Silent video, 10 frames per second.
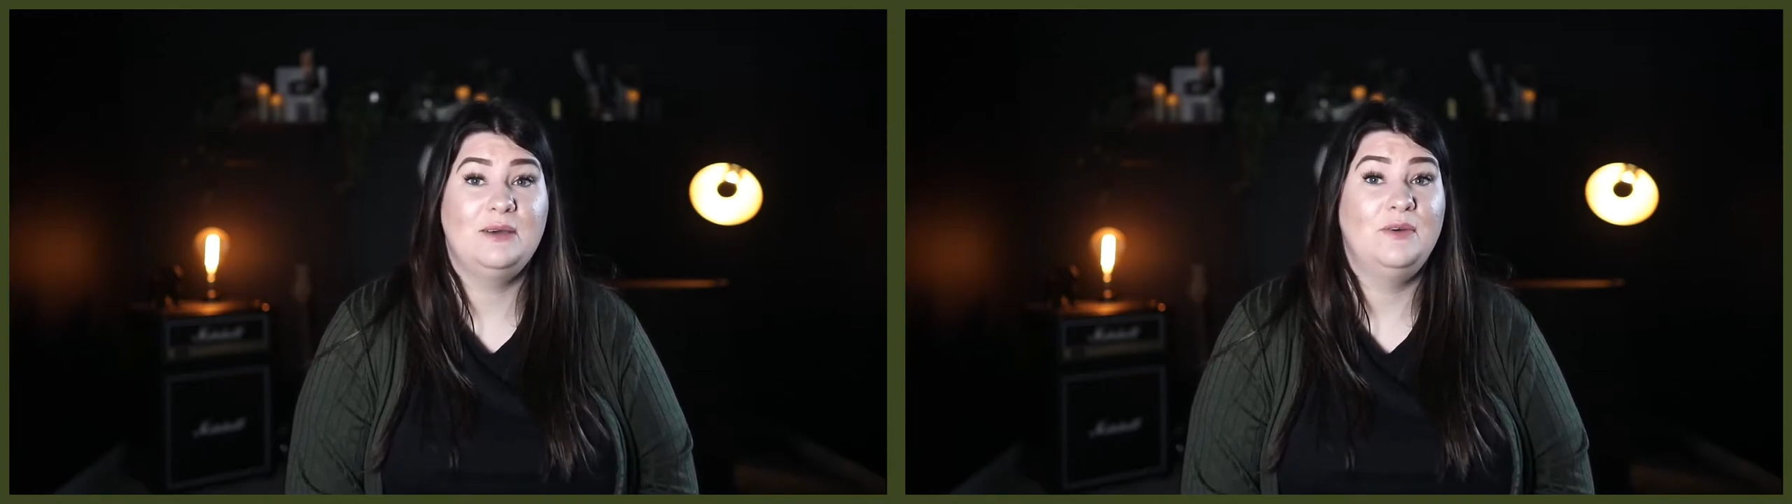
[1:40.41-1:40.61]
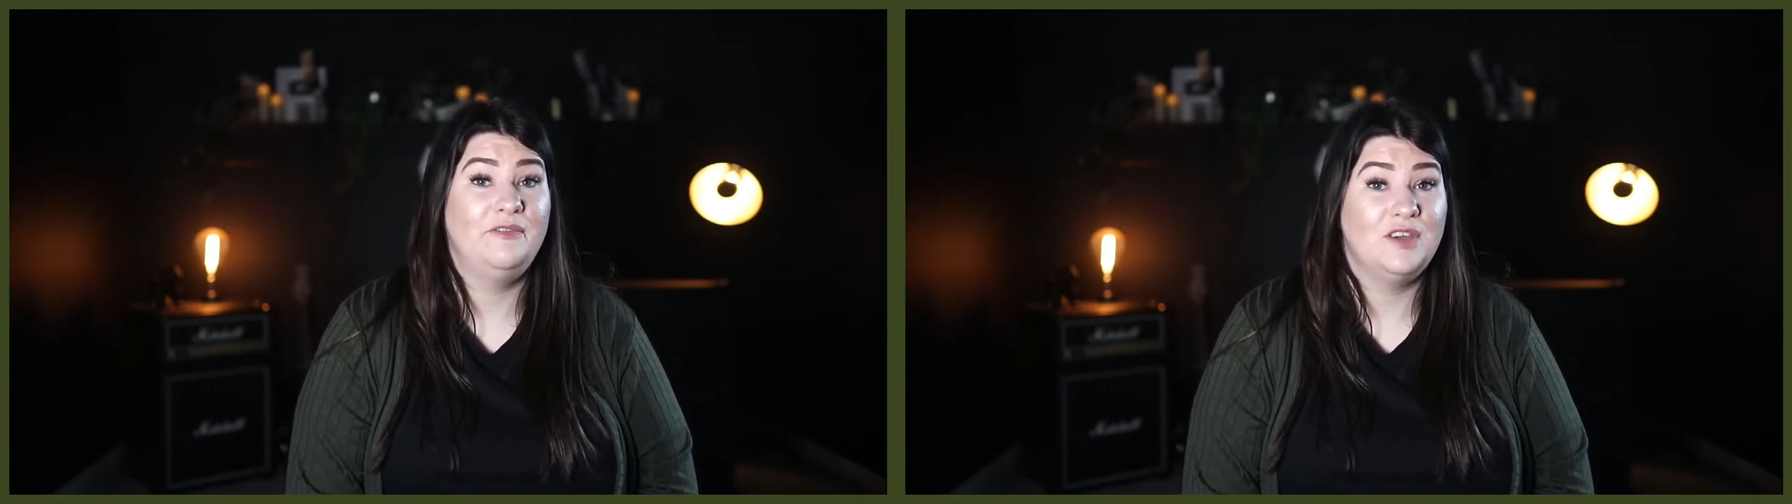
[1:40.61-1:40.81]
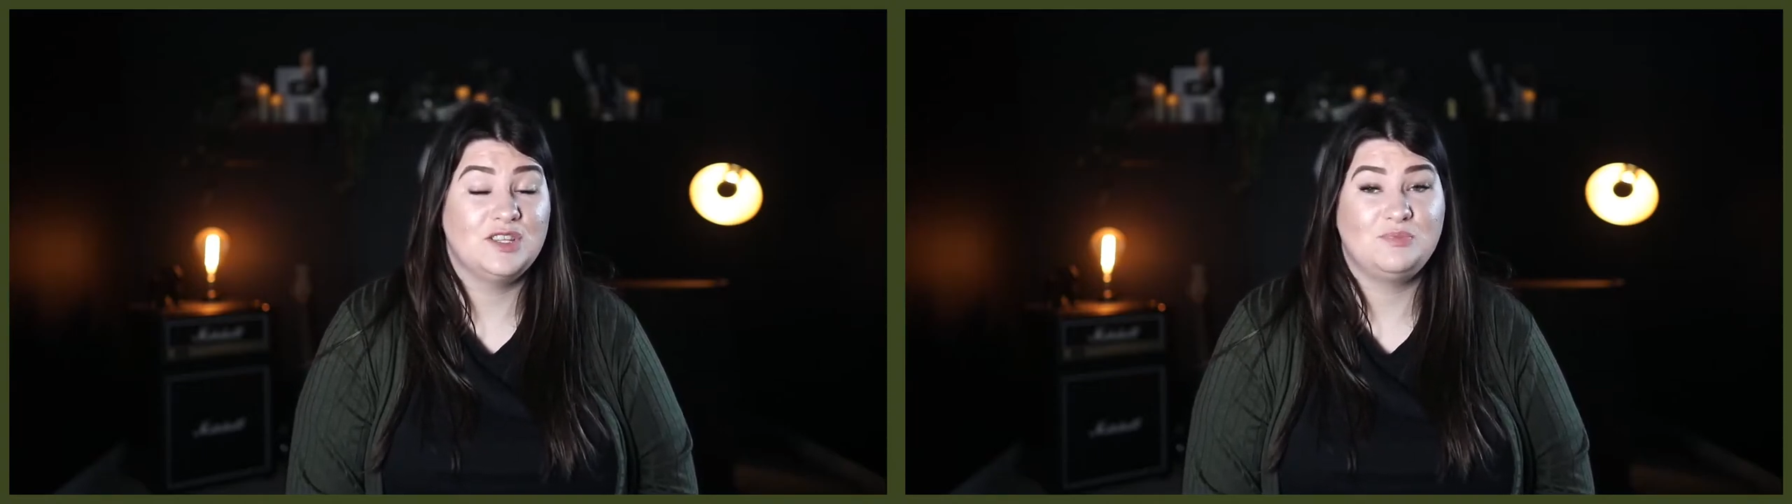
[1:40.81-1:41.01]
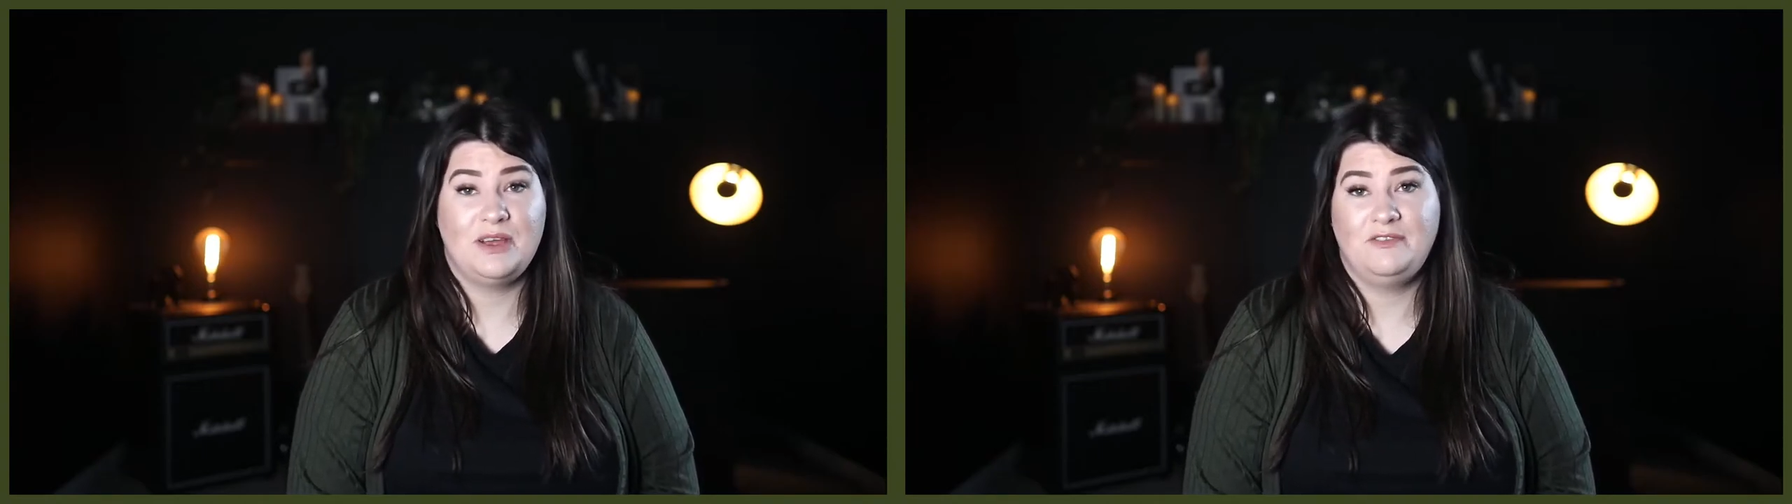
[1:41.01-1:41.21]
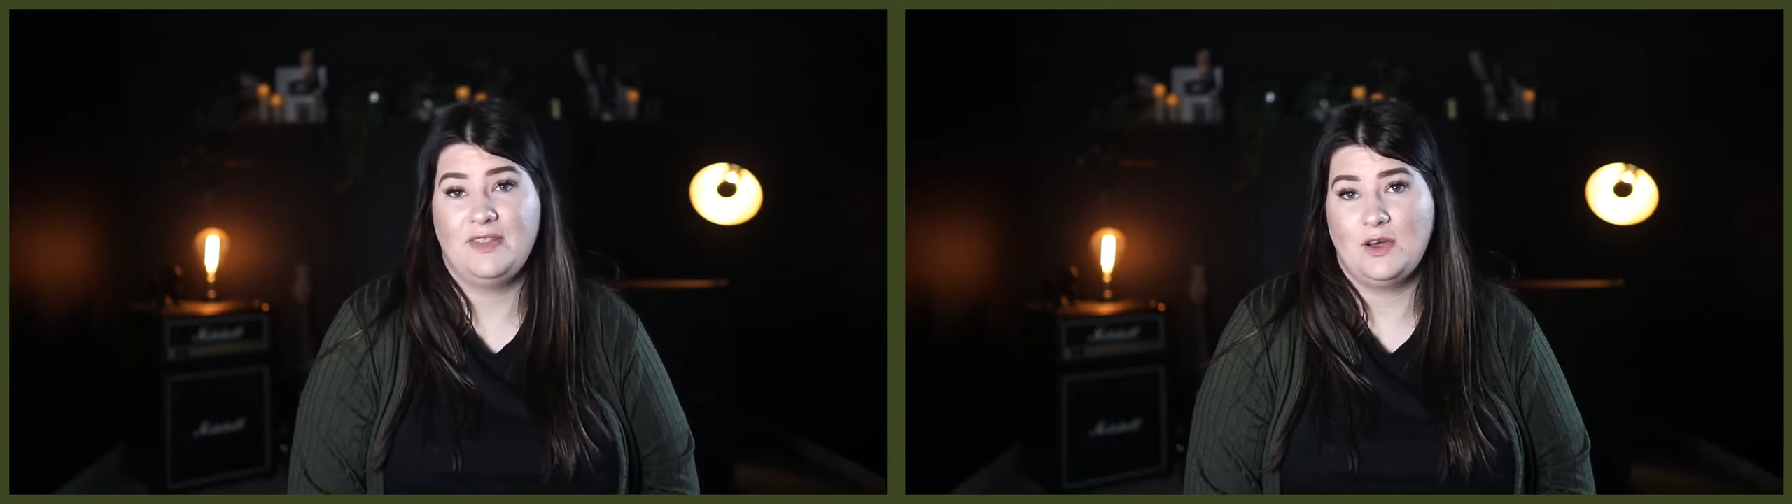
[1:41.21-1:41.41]
They were first
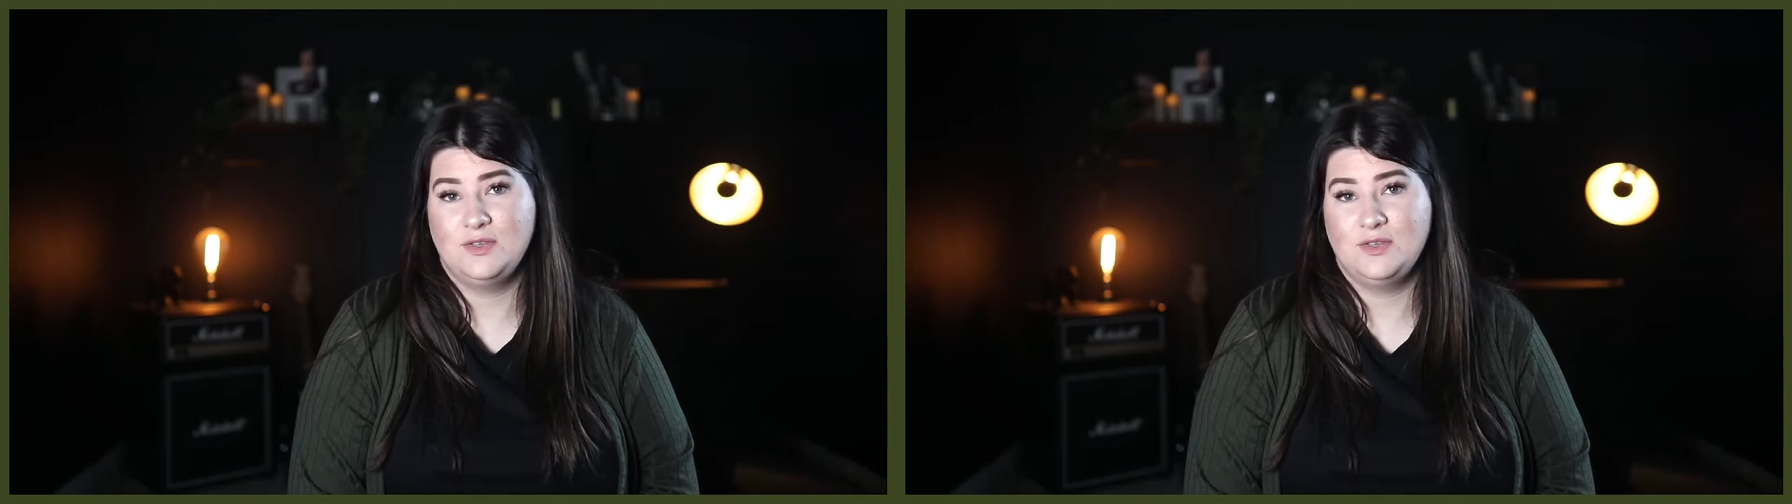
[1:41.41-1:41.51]
bred for their